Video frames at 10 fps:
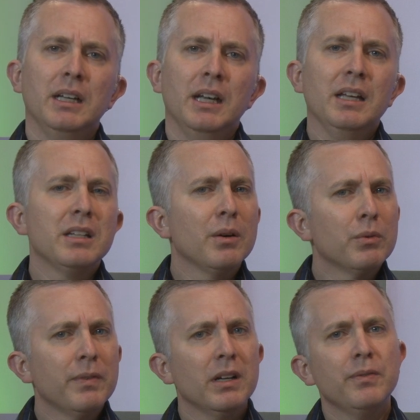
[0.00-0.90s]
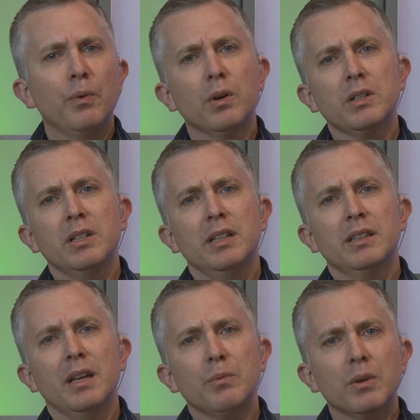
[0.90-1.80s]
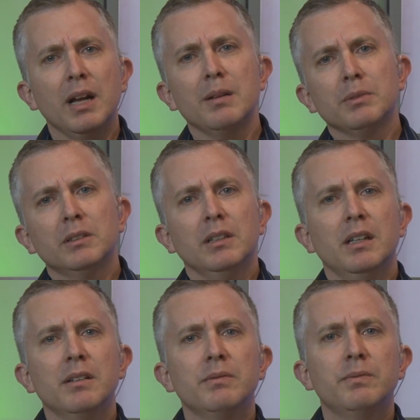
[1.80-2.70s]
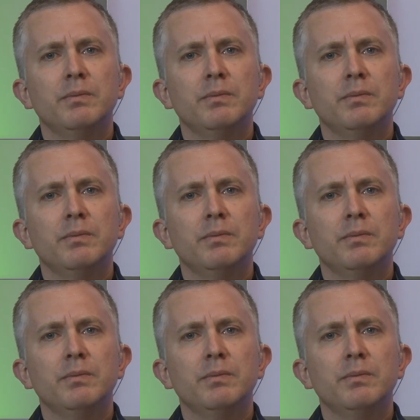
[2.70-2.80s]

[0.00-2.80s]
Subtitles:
And we're very fortunate that we're able to give